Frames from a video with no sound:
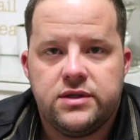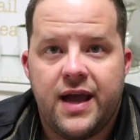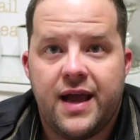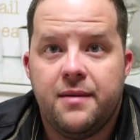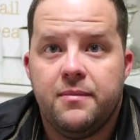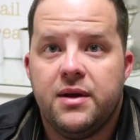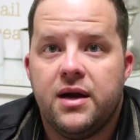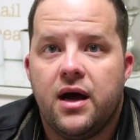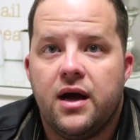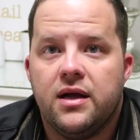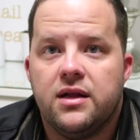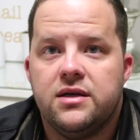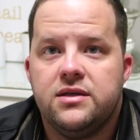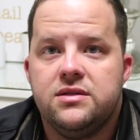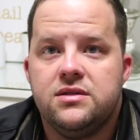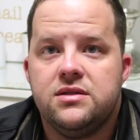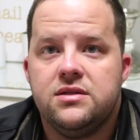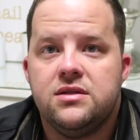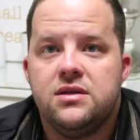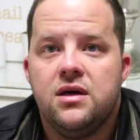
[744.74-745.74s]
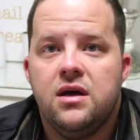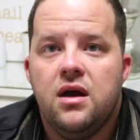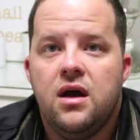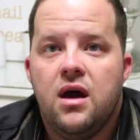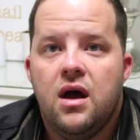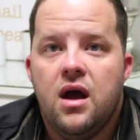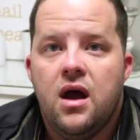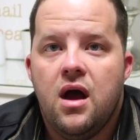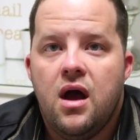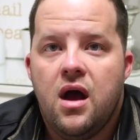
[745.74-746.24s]
Cayman Islands.
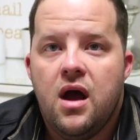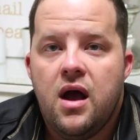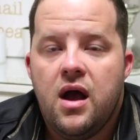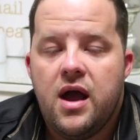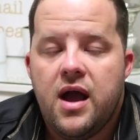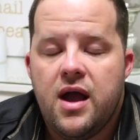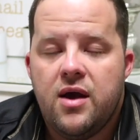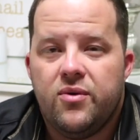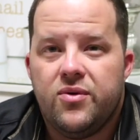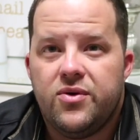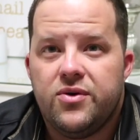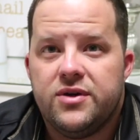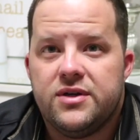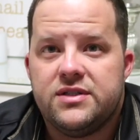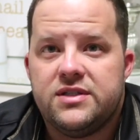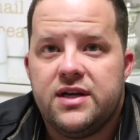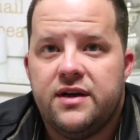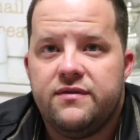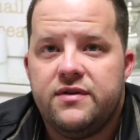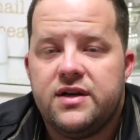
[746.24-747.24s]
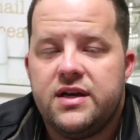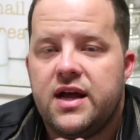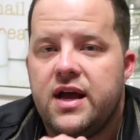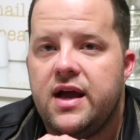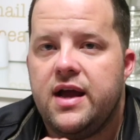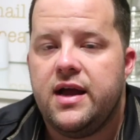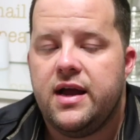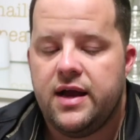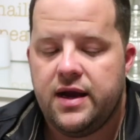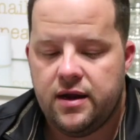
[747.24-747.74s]
And we're doing a seven
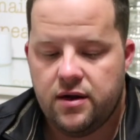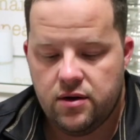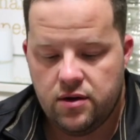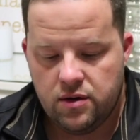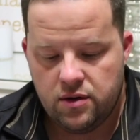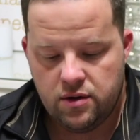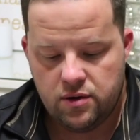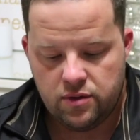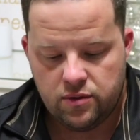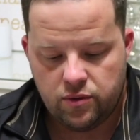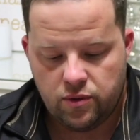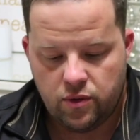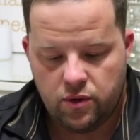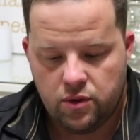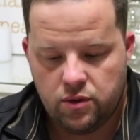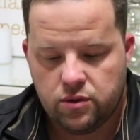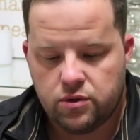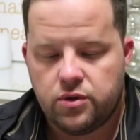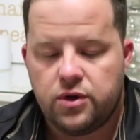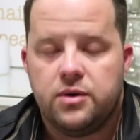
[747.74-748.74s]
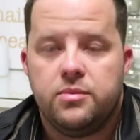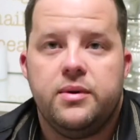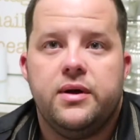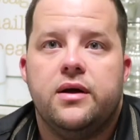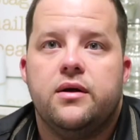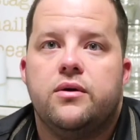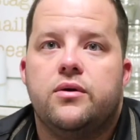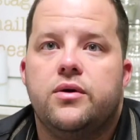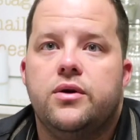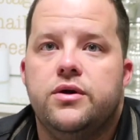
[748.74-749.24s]
day Royal
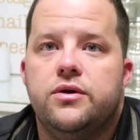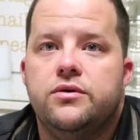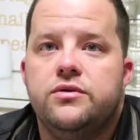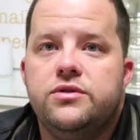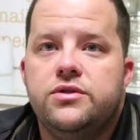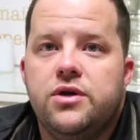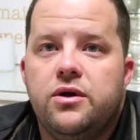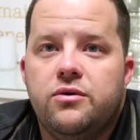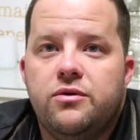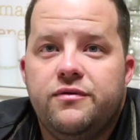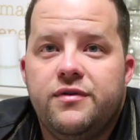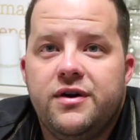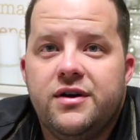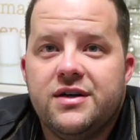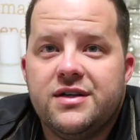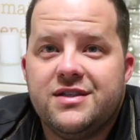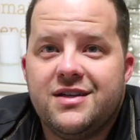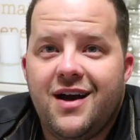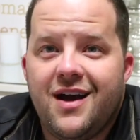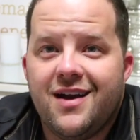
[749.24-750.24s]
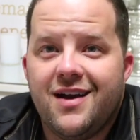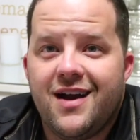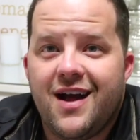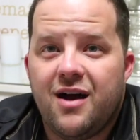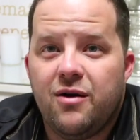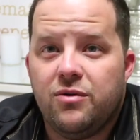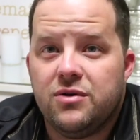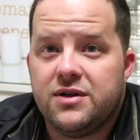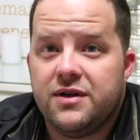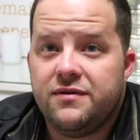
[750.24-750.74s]
Caribbean cruise, so we're very excited.
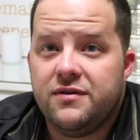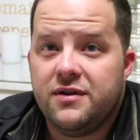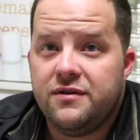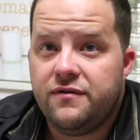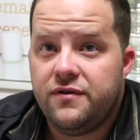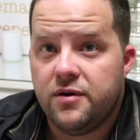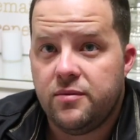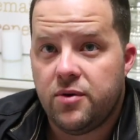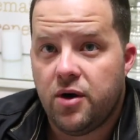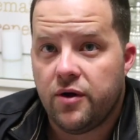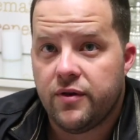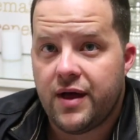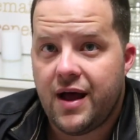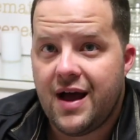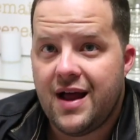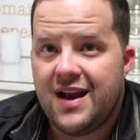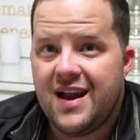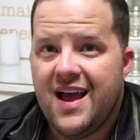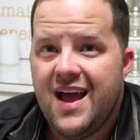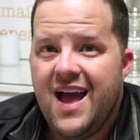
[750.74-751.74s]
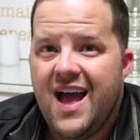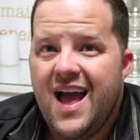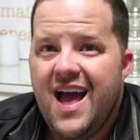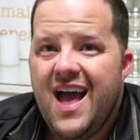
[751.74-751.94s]
I will definitely film all that.